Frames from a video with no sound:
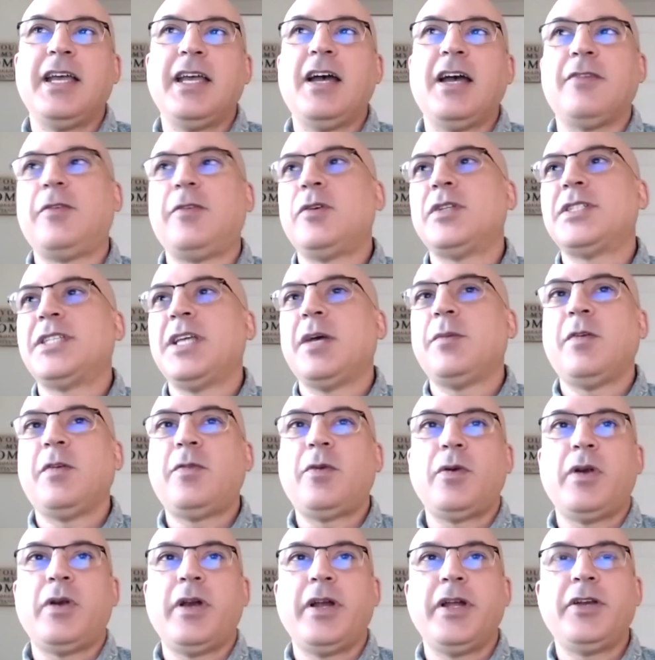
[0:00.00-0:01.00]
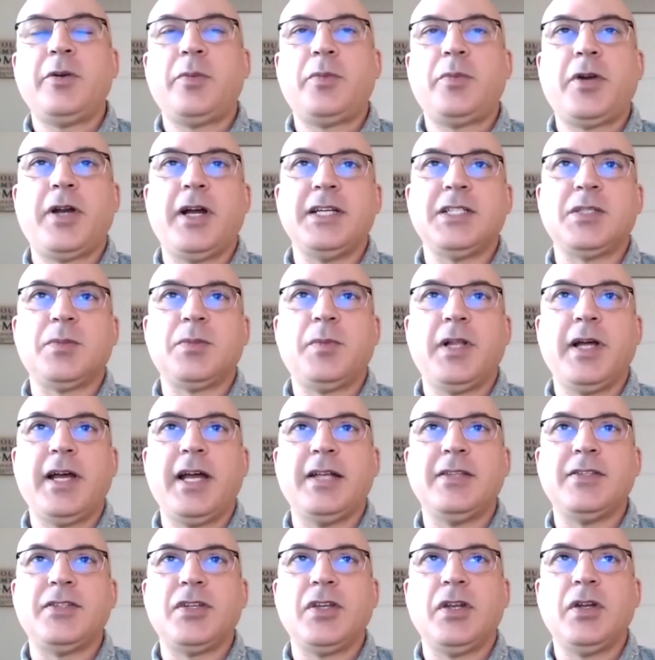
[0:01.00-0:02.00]
For example, for our enterprise
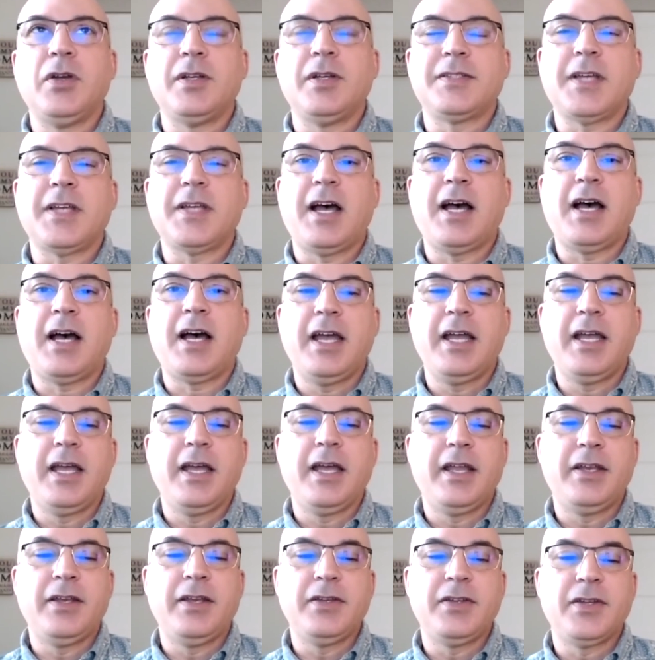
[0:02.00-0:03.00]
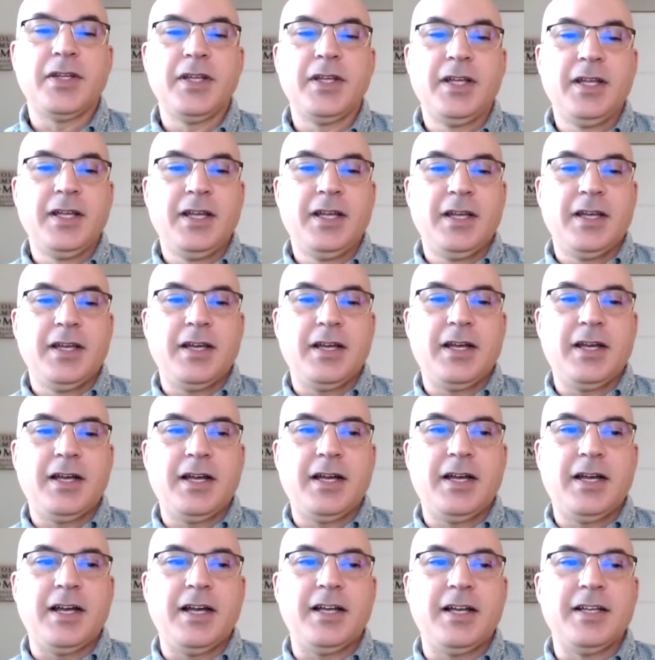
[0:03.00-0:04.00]
plans, you know, it's a high-end
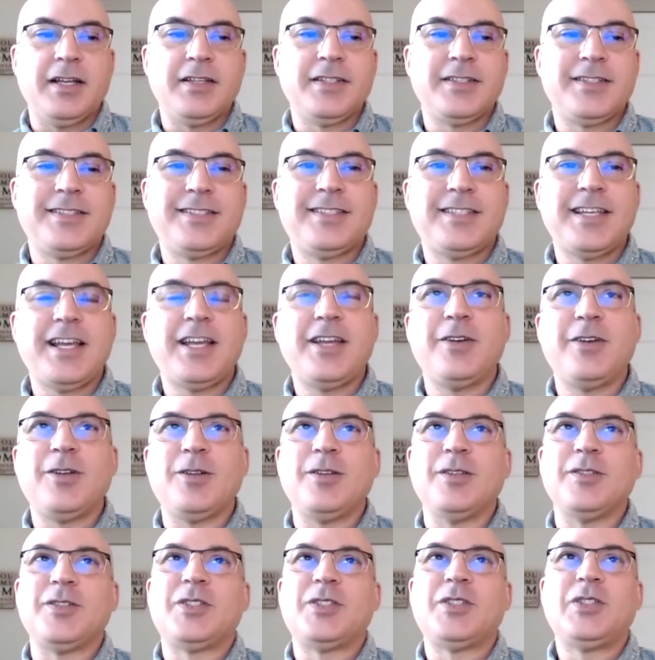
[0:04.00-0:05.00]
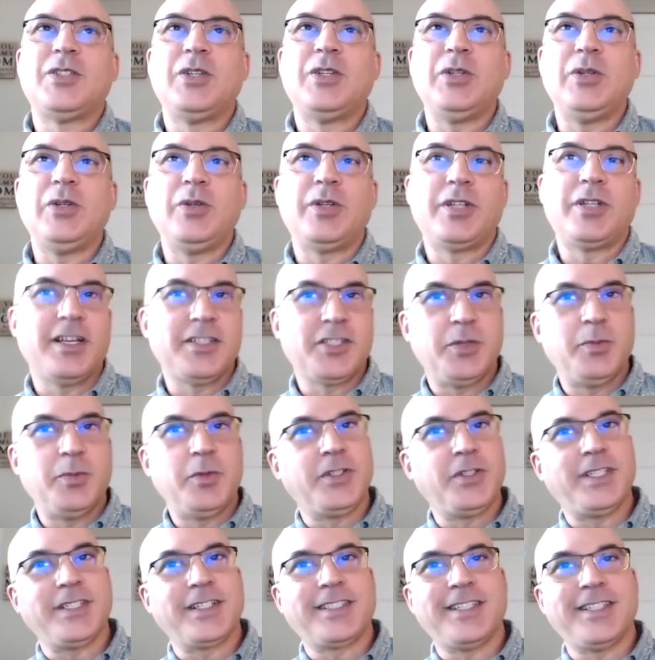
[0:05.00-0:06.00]
sales to customer
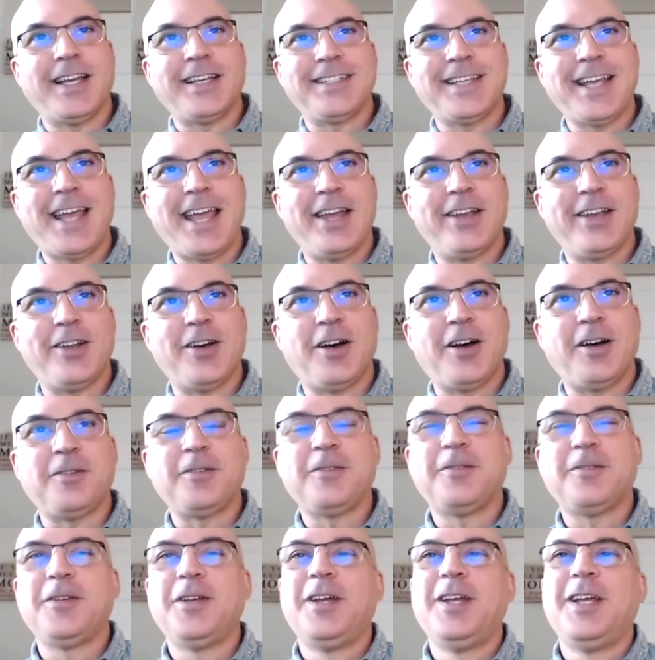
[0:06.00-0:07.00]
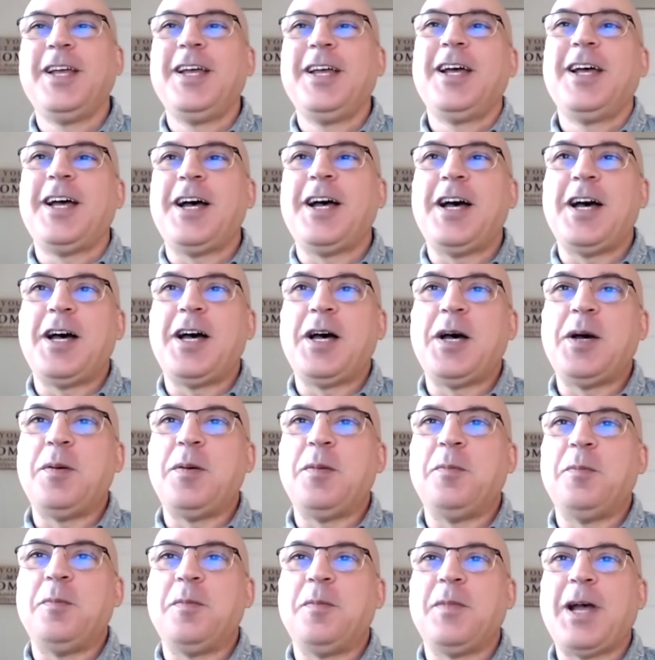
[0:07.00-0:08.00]
success handoff.
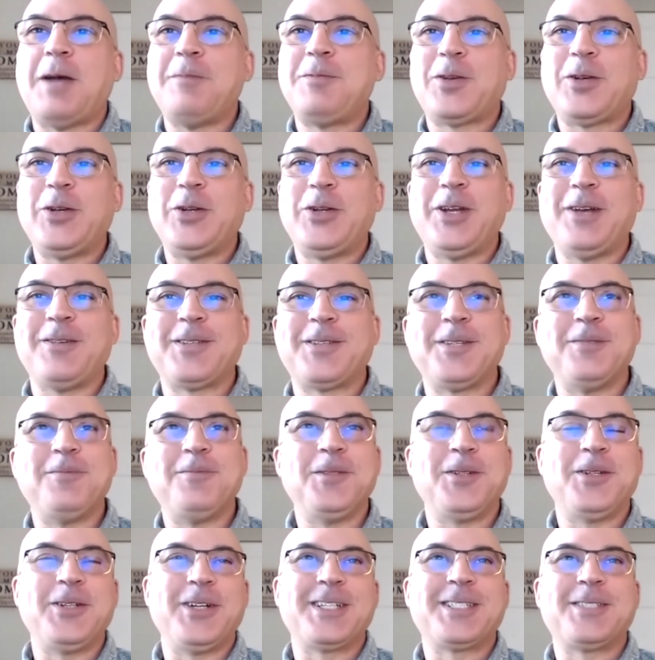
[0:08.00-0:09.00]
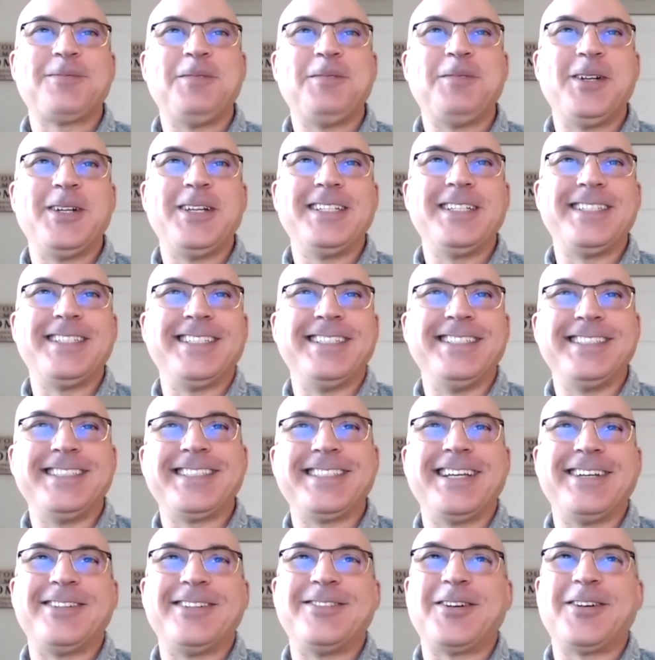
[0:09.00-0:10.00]
I'm sure you have similar experiences
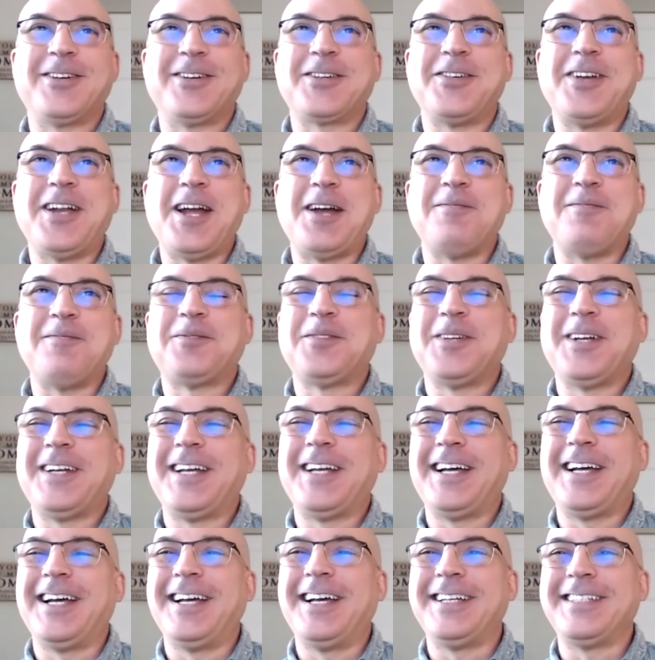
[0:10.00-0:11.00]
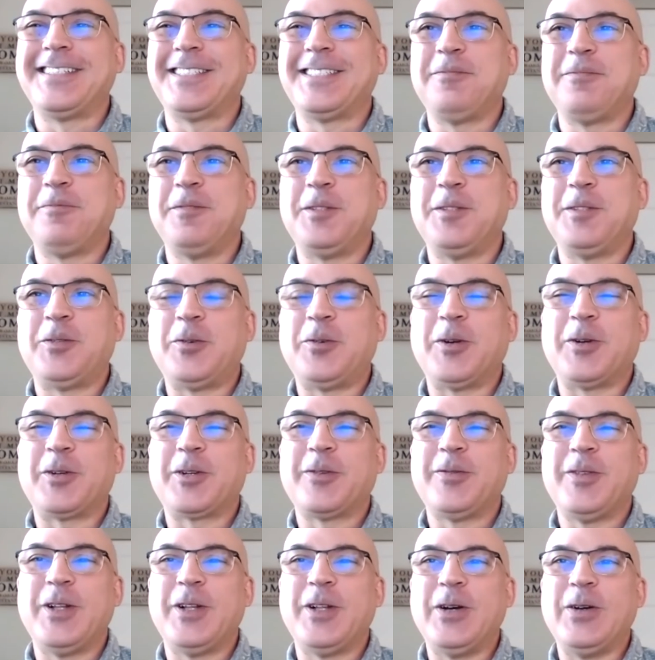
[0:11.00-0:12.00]
at WorkRamp, similar
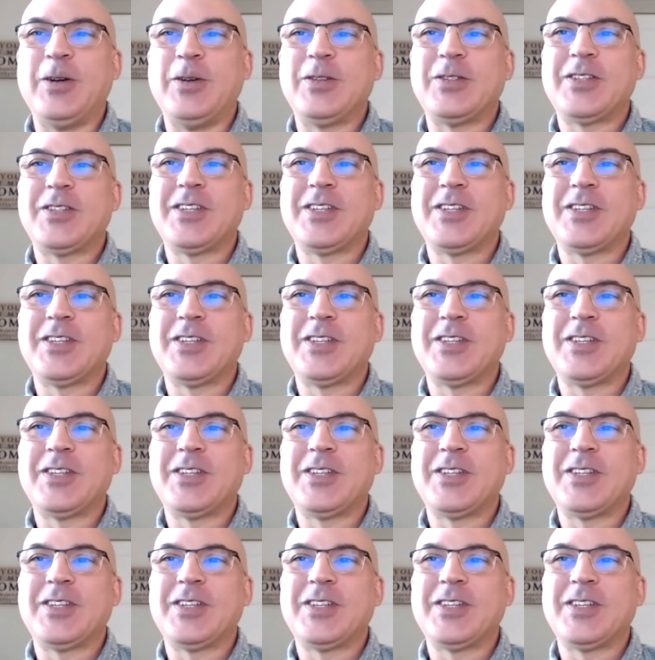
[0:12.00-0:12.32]
workflows.